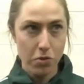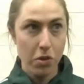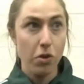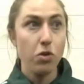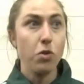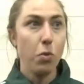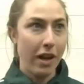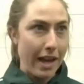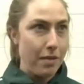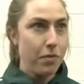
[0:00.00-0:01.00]
So you
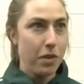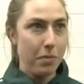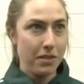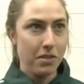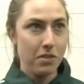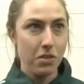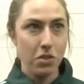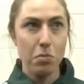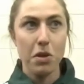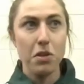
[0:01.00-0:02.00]
want to aim for the best
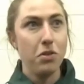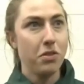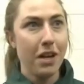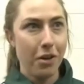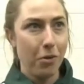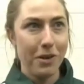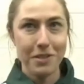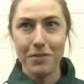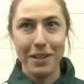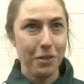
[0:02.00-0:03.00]
decision, but you can't
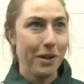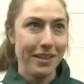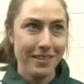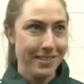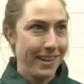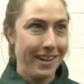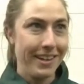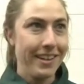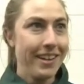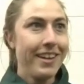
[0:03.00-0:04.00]
always evaluate and
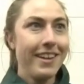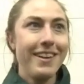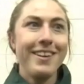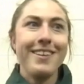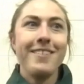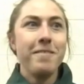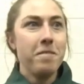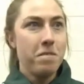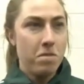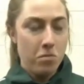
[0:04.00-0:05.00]
say,
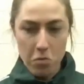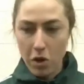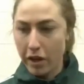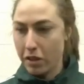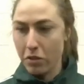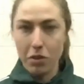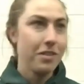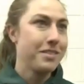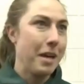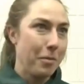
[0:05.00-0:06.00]
I can look at
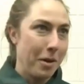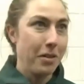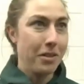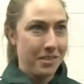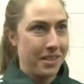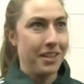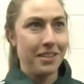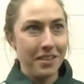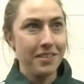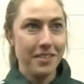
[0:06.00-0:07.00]
this camera angle and see I
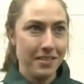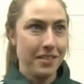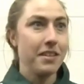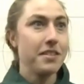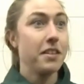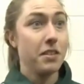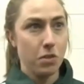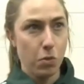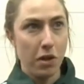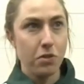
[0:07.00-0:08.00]
did this, this and this, and
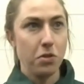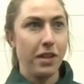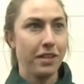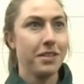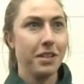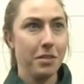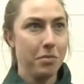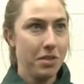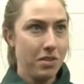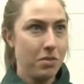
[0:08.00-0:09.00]
this is what I'll do next time.
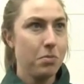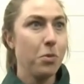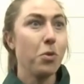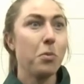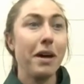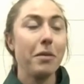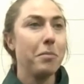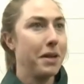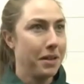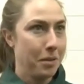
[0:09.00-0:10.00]
It's more
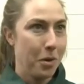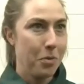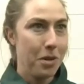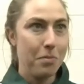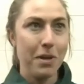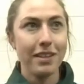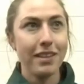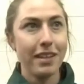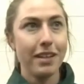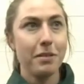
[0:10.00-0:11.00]
about being in the moment and being in
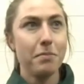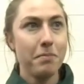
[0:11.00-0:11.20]
the game.